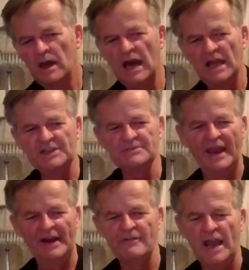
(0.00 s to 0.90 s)
is
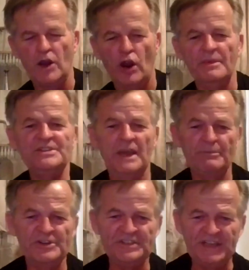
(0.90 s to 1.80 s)
made of high carbon
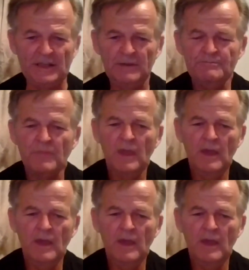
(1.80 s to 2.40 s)
tempered steel,